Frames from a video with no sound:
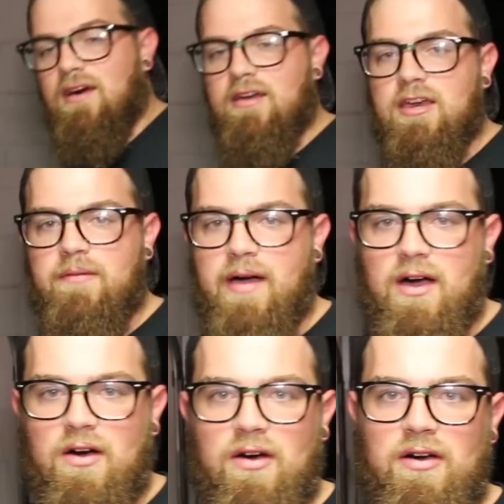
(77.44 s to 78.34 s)
talking
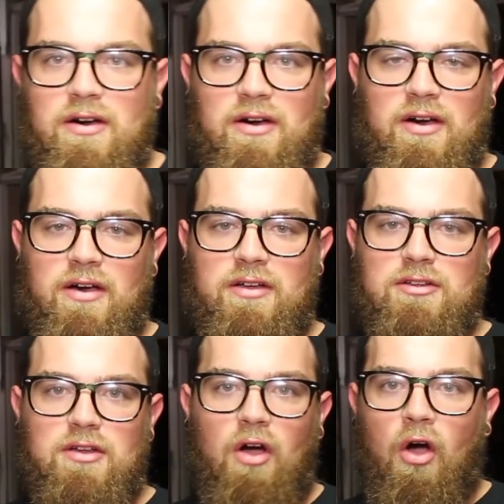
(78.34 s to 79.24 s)
about
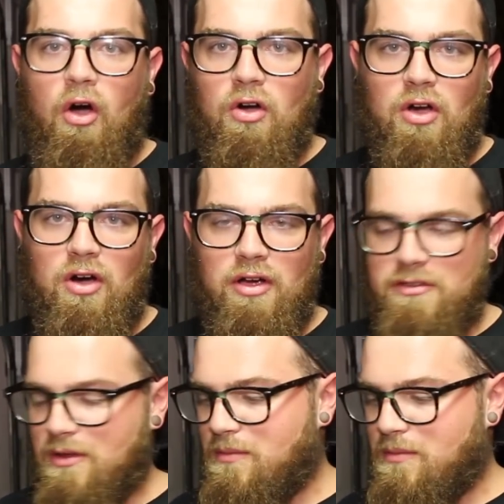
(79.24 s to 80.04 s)
all cars.